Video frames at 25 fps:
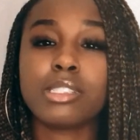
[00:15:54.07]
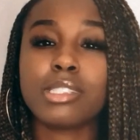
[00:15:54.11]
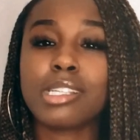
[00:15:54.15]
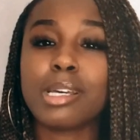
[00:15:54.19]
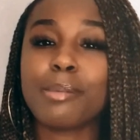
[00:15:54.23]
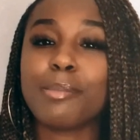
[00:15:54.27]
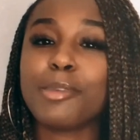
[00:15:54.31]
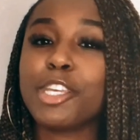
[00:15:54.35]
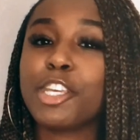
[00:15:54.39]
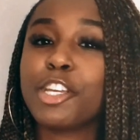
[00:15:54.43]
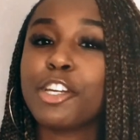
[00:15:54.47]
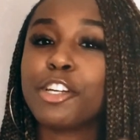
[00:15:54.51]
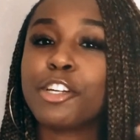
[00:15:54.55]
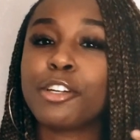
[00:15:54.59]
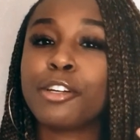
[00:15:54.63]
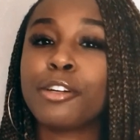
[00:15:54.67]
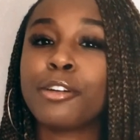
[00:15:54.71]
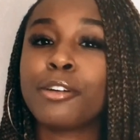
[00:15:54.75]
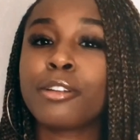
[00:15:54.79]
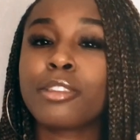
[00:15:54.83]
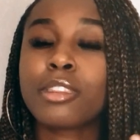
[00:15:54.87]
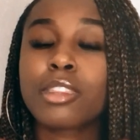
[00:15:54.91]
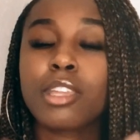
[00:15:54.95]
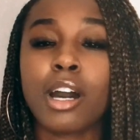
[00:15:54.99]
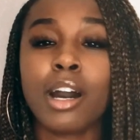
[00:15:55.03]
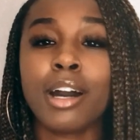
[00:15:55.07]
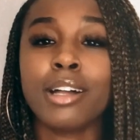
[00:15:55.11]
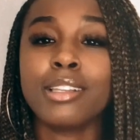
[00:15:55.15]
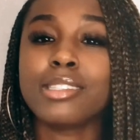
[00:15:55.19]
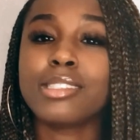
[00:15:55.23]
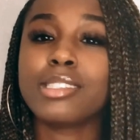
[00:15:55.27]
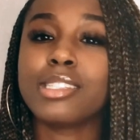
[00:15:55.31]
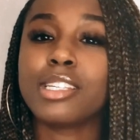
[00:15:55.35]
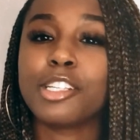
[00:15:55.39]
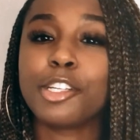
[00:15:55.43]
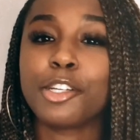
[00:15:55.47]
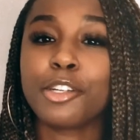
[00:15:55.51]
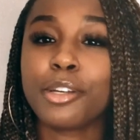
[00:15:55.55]
tell me your thoughts
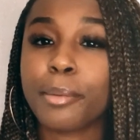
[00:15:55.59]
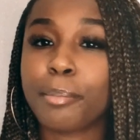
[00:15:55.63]
and your